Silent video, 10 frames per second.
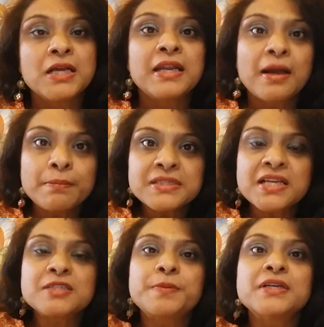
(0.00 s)
Number
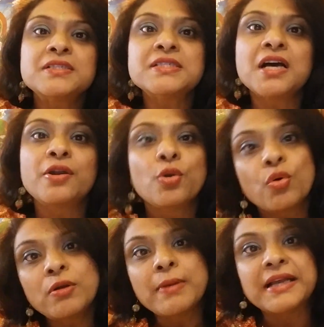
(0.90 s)
six persons are
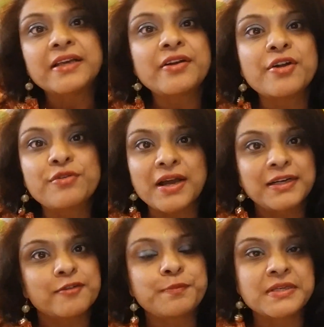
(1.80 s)
known by their
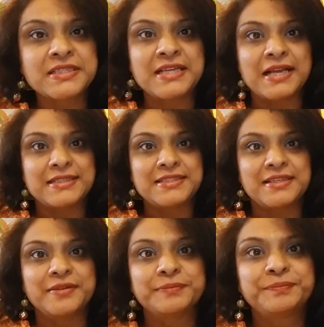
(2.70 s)
attractive personality.